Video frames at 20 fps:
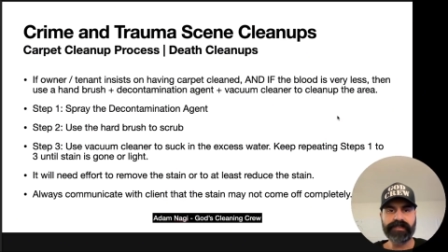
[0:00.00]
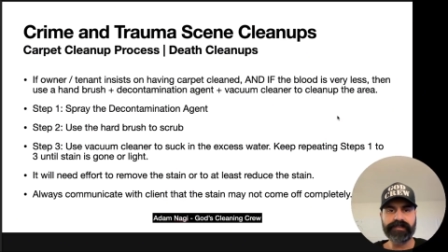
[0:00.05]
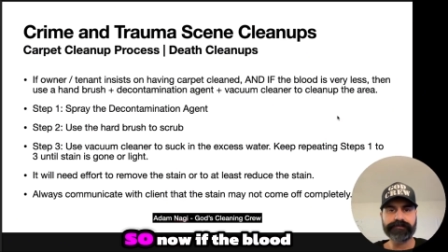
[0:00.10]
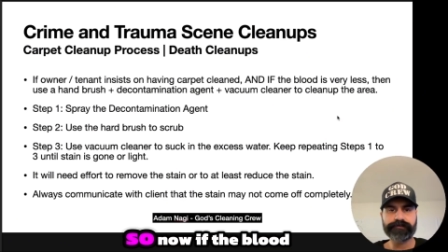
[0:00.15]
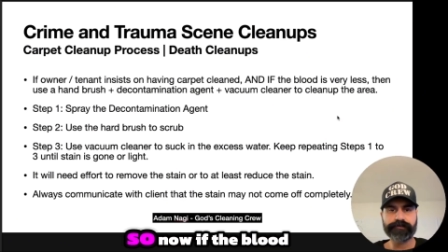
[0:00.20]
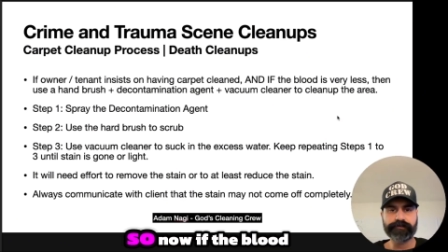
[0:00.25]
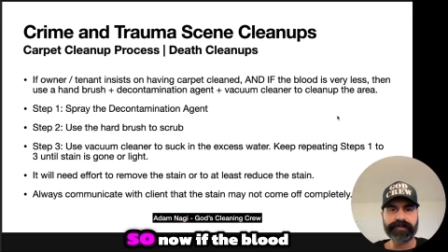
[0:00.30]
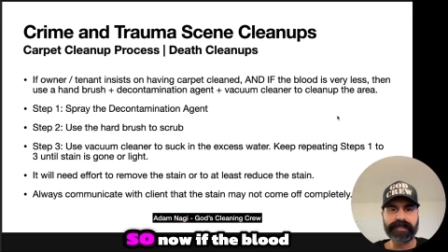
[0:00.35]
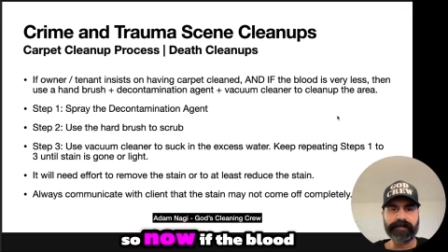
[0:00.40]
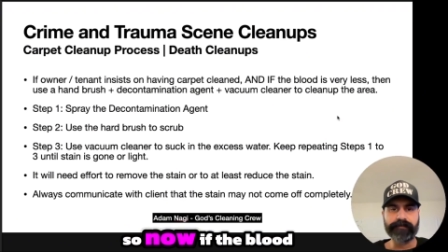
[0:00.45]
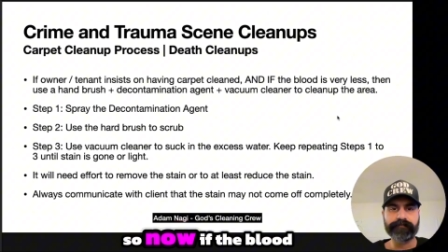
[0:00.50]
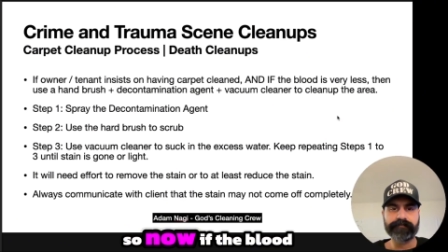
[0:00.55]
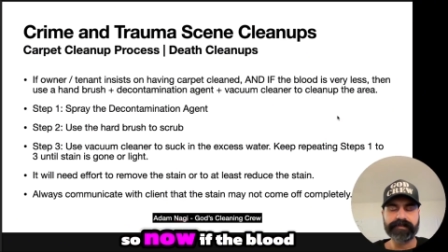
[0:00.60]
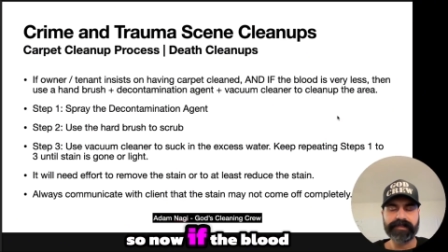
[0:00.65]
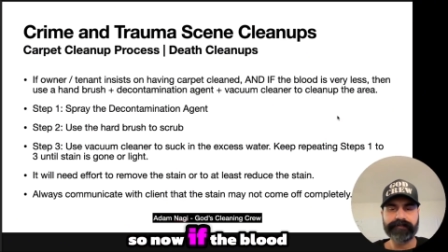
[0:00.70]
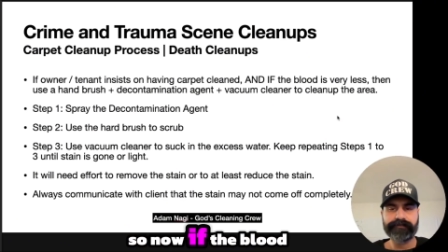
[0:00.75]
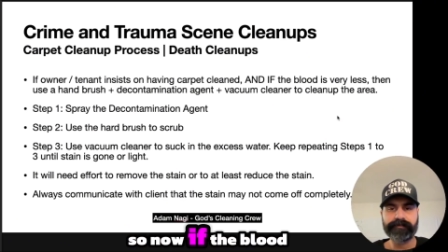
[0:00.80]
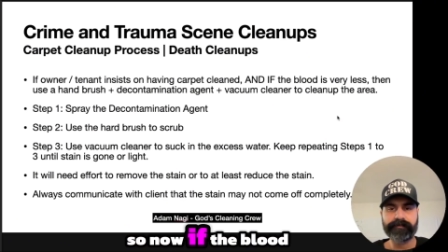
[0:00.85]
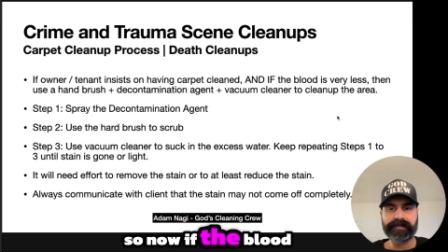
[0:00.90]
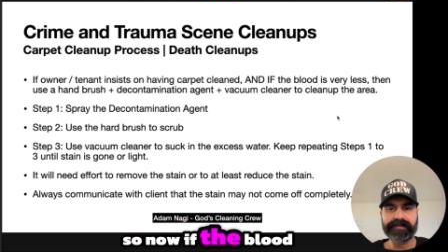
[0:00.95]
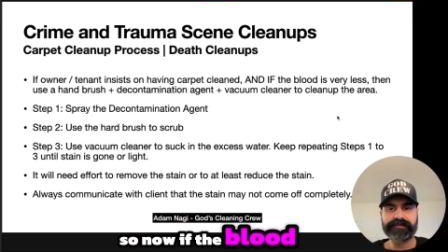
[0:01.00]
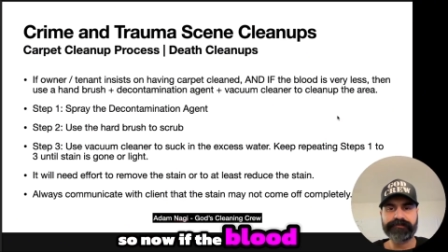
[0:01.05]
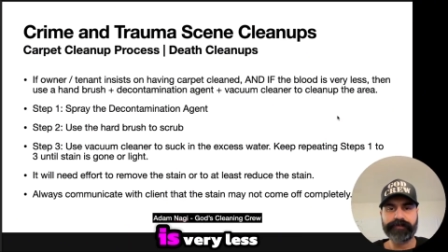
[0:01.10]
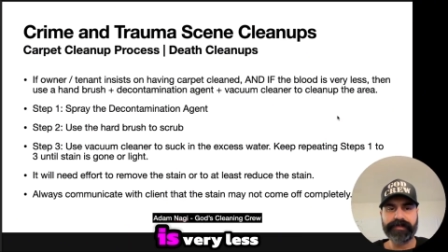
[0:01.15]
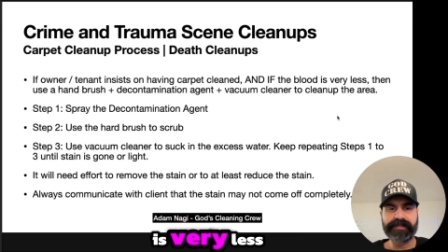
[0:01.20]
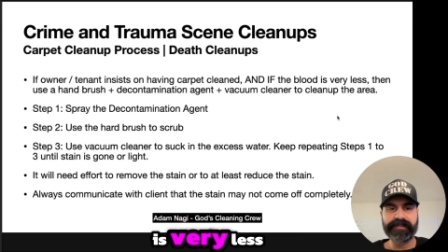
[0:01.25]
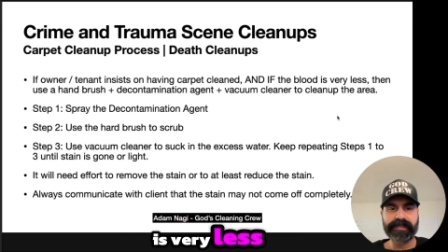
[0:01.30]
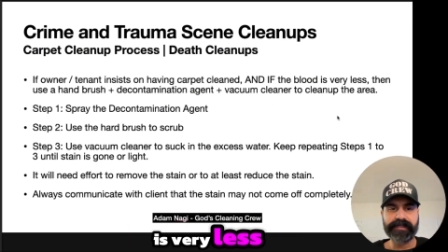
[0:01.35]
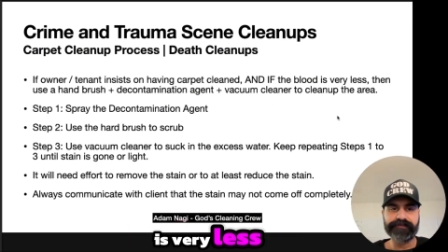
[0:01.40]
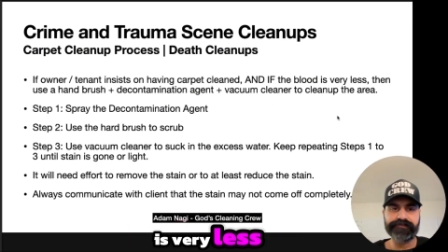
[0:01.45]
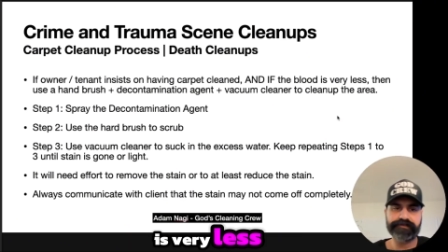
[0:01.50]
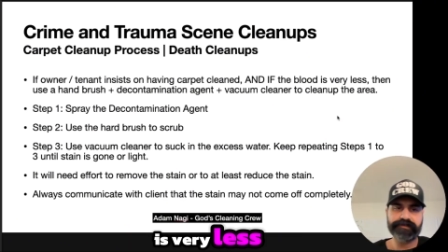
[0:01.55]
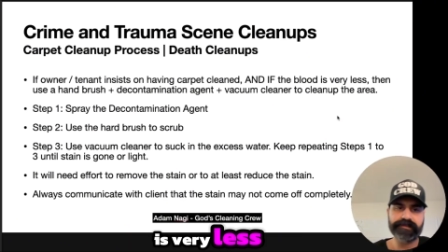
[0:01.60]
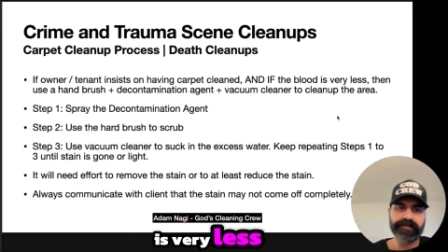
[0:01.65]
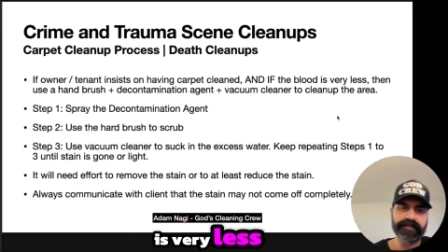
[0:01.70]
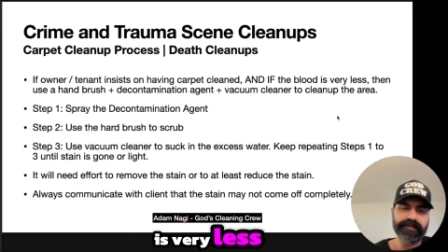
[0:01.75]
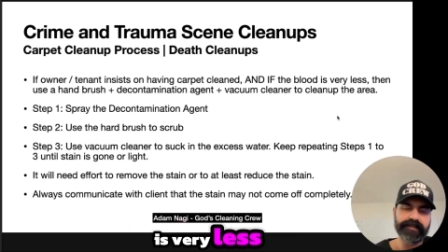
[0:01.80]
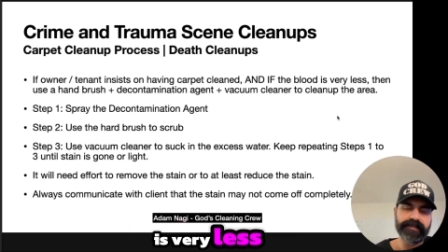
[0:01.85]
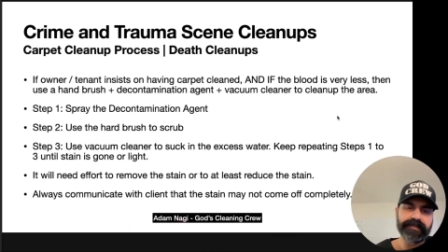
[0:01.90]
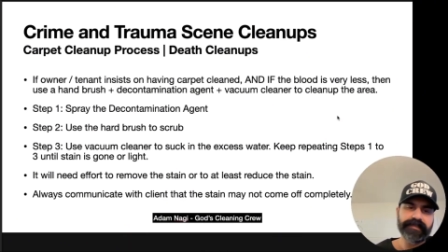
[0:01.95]
So now, if the blood is very less,
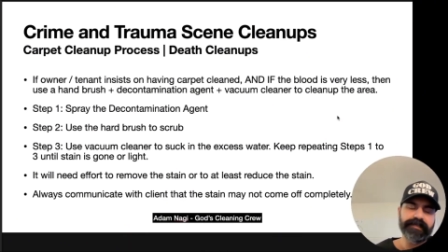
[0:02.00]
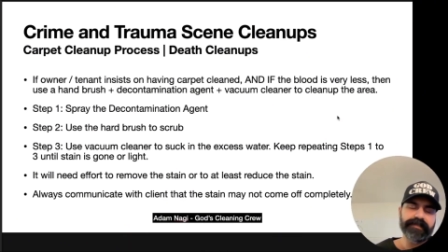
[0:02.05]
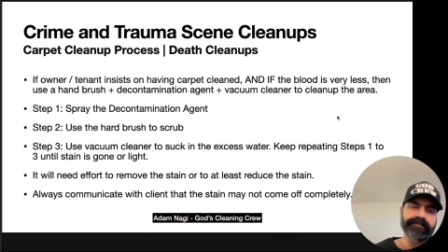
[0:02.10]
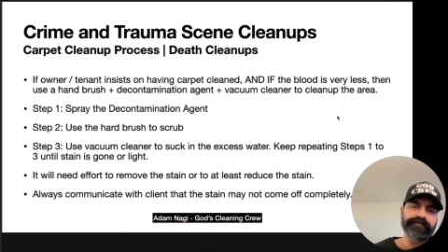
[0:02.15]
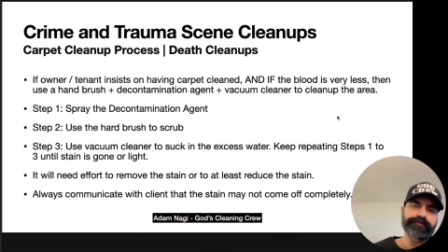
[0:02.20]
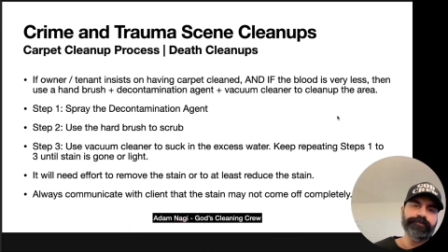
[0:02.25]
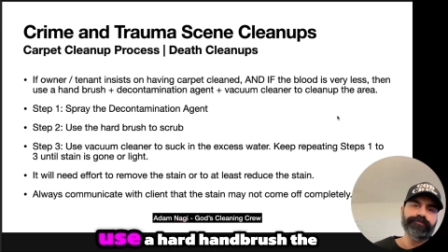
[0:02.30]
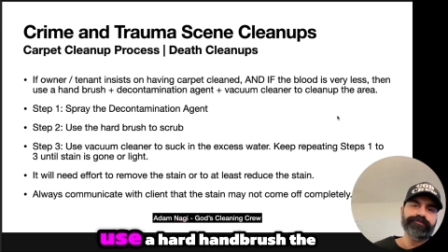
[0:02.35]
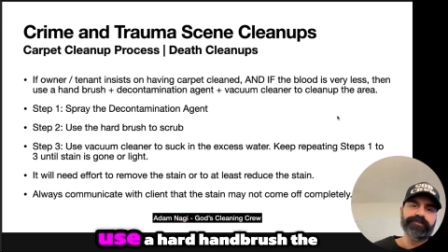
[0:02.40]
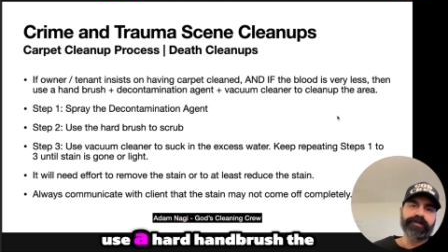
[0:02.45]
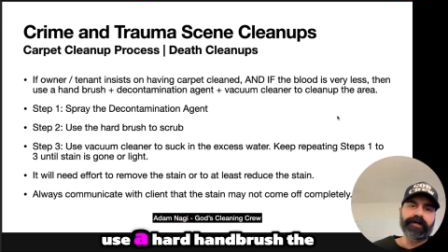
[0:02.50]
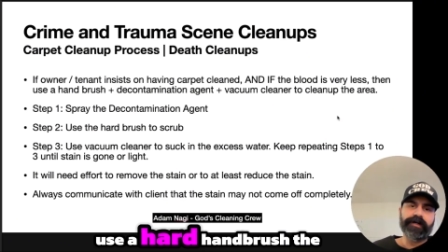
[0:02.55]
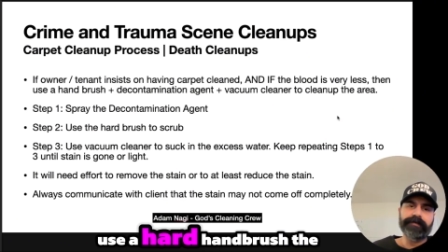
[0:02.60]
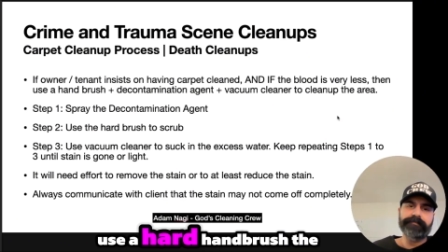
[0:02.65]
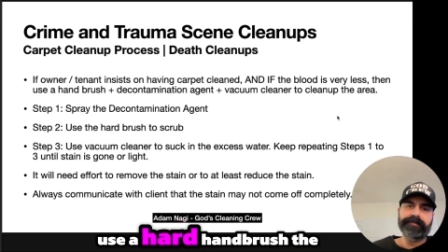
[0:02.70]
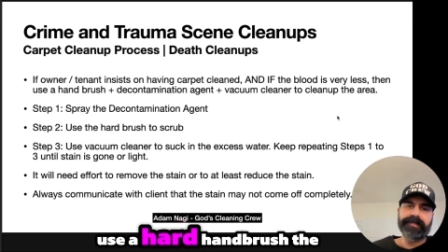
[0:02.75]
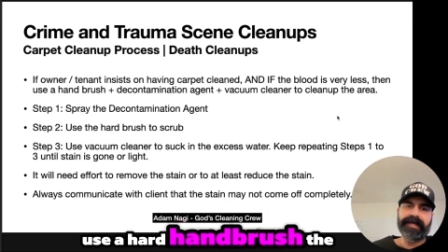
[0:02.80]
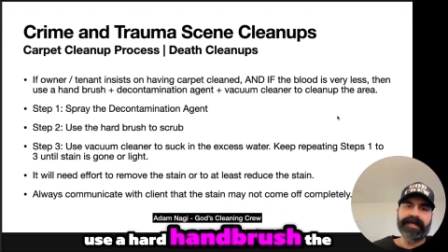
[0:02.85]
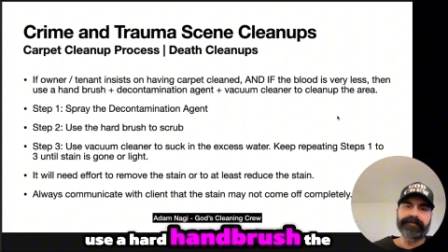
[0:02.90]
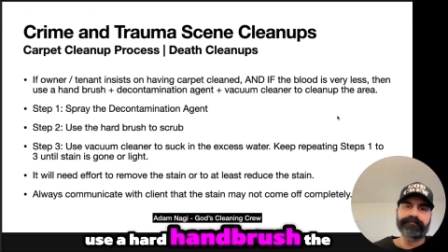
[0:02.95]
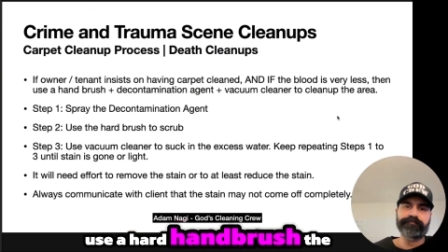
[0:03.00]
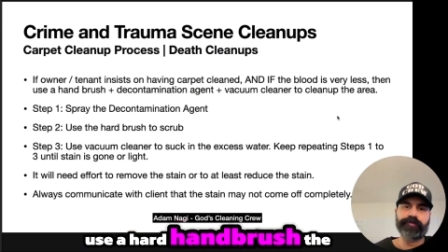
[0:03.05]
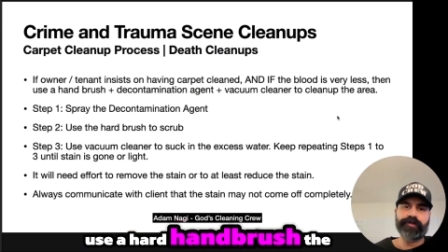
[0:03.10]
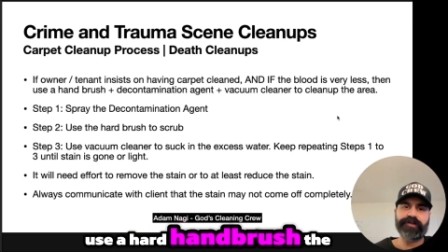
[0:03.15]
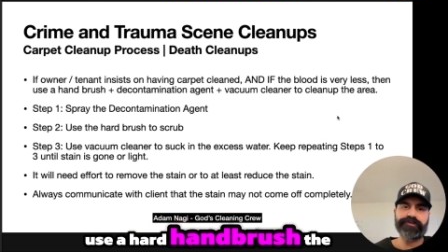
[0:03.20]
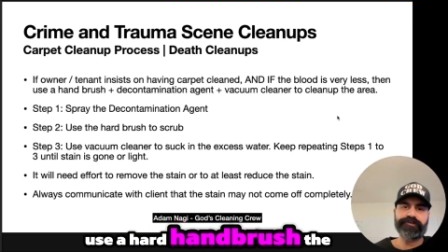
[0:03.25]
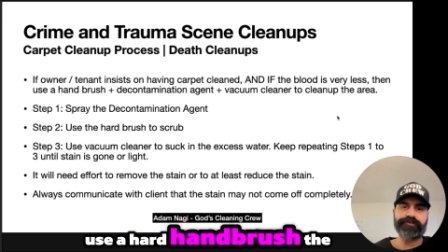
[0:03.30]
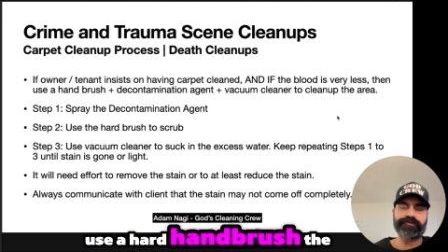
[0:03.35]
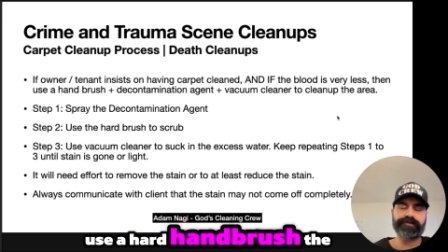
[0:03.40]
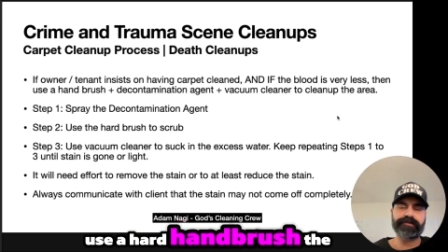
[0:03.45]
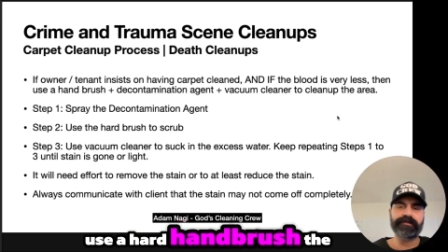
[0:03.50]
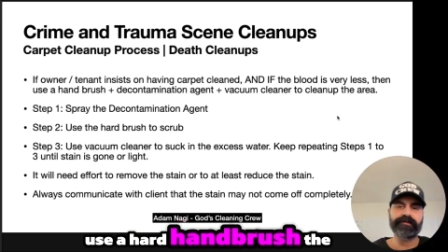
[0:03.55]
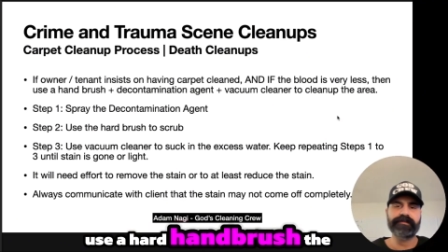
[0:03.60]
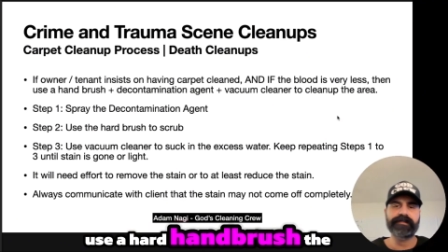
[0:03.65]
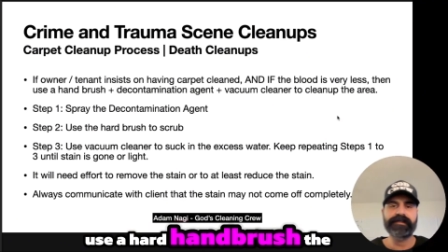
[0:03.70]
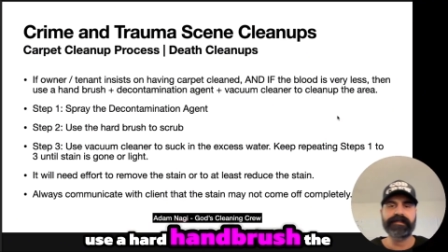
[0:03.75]
use a hard hand brush,